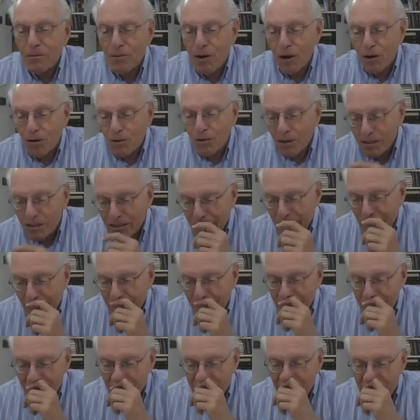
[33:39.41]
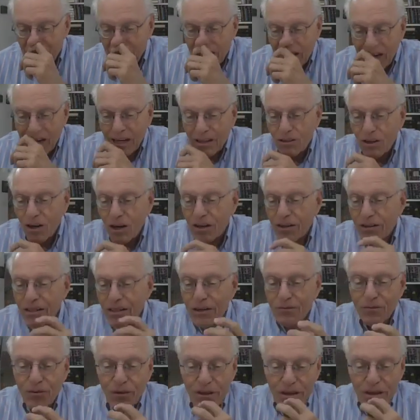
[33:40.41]
Rabbi Yochanan said his halach,
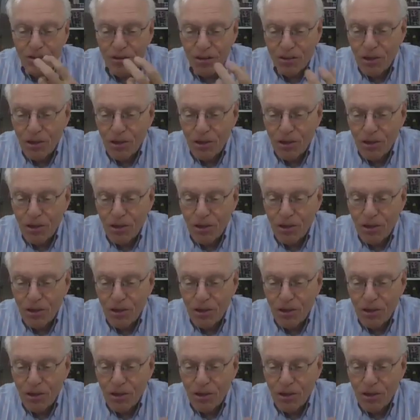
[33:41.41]
and therefore he